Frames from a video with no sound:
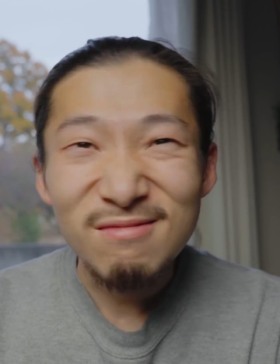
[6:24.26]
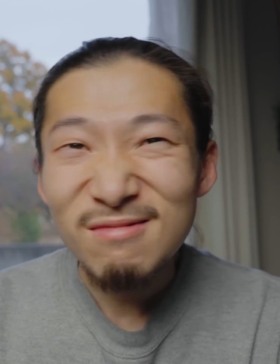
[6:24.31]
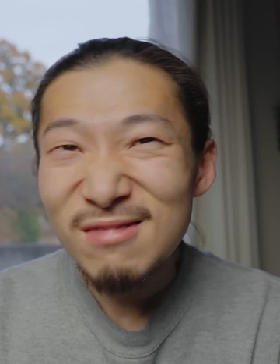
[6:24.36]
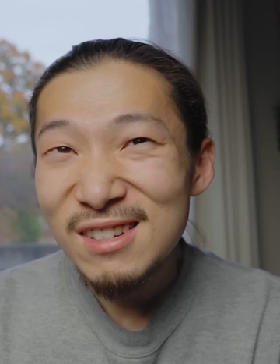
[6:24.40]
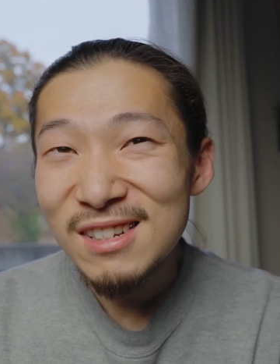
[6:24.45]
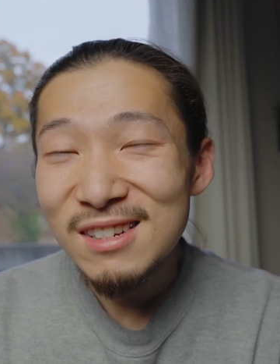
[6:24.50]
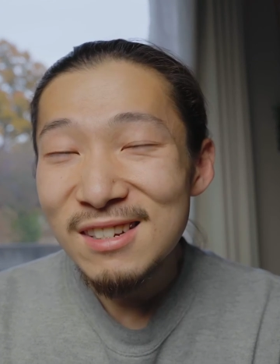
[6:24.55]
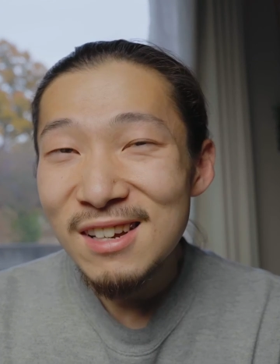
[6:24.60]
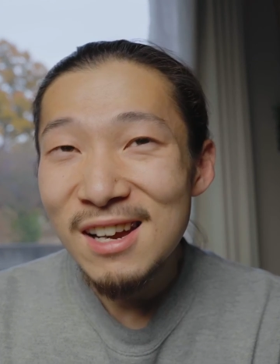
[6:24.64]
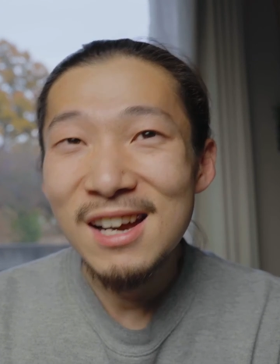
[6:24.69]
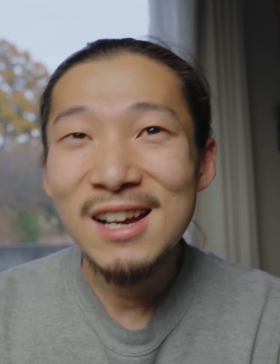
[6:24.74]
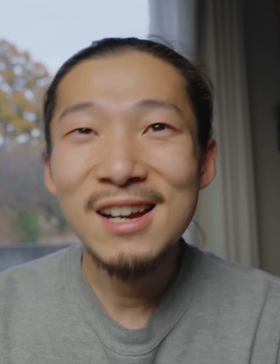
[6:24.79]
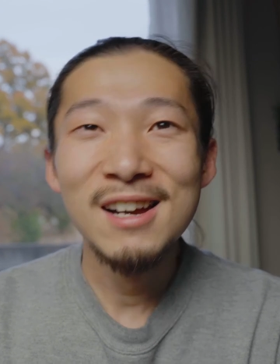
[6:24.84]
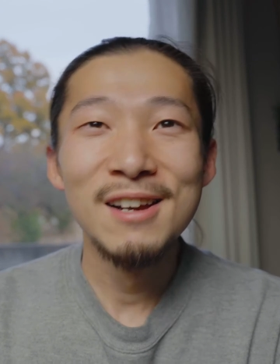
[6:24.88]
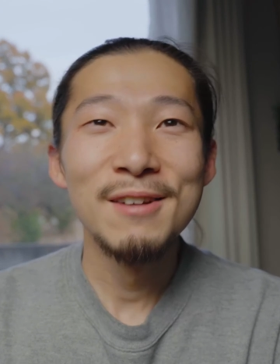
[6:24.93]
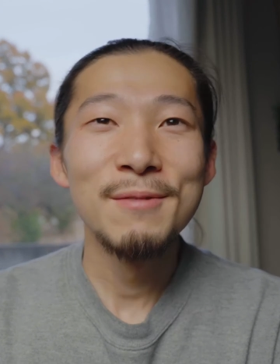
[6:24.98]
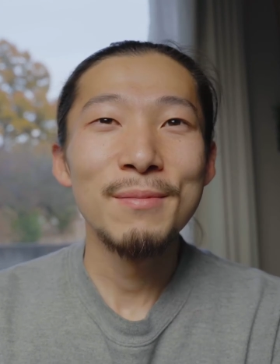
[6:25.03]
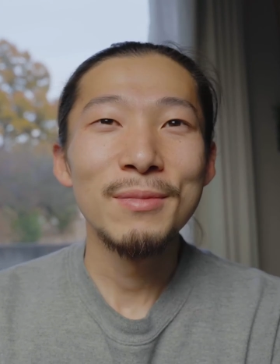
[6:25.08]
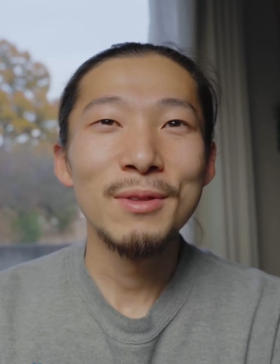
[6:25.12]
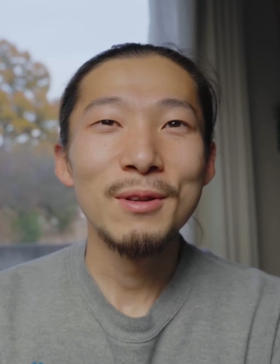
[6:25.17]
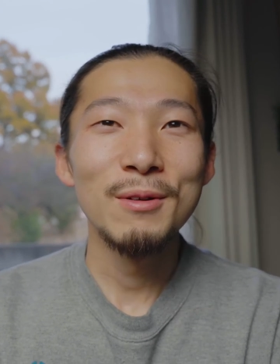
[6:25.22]

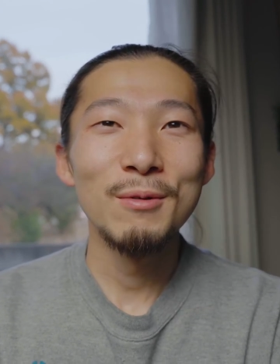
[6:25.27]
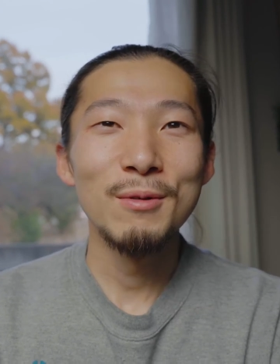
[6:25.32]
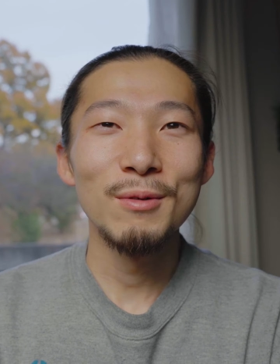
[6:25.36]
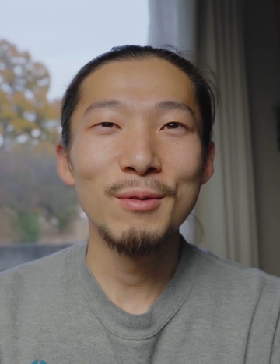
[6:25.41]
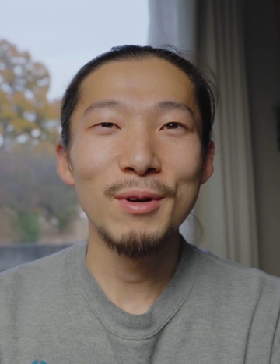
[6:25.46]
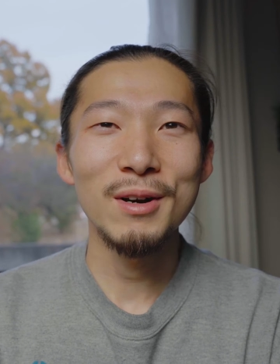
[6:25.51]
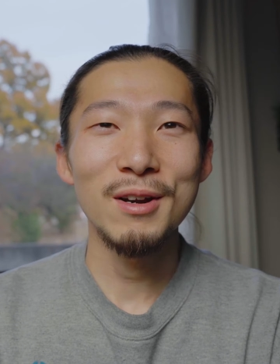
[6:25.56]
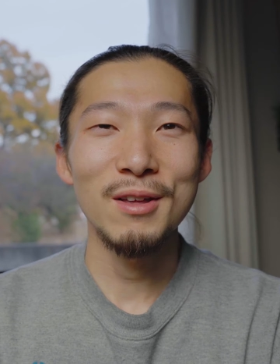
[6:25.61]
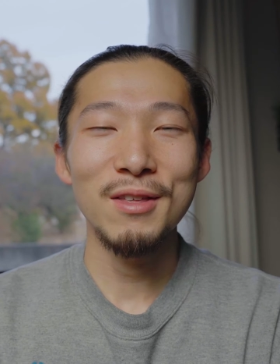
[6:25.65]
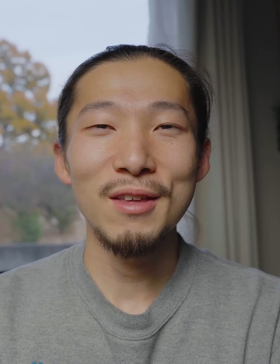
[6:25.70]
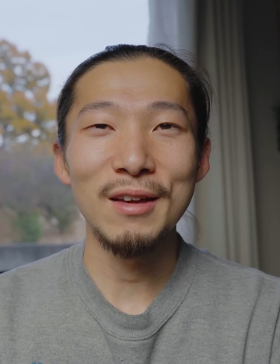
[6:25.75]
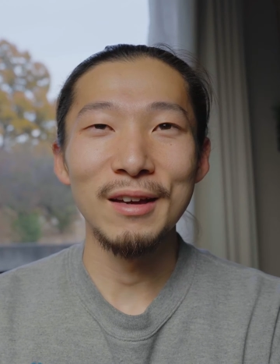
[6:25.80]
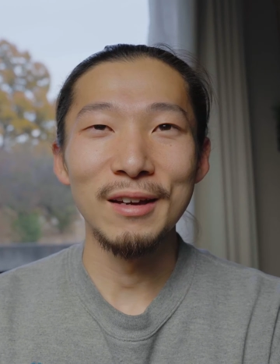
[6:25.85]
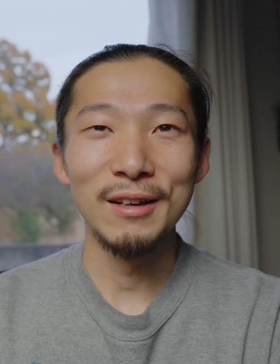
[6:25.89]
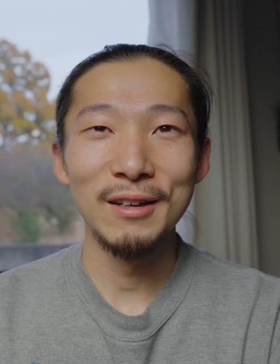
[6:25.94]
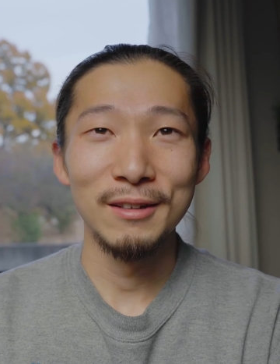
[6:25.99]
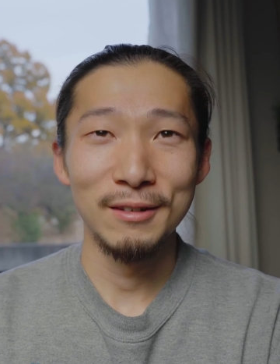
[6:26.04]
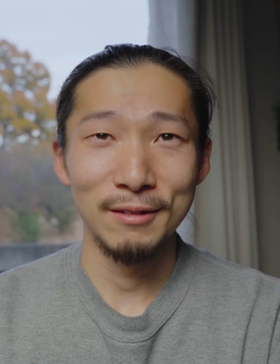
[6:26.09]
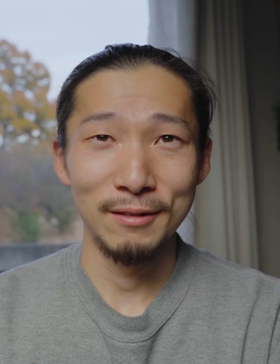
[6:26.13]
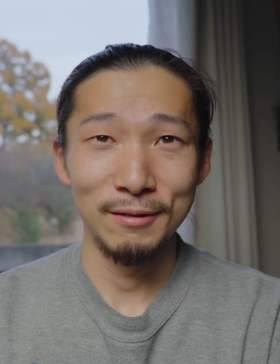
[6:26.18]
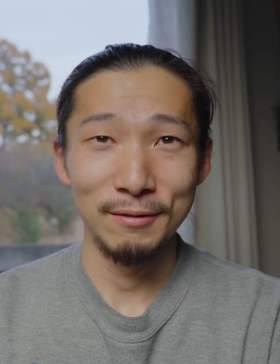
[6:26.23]
what do you think?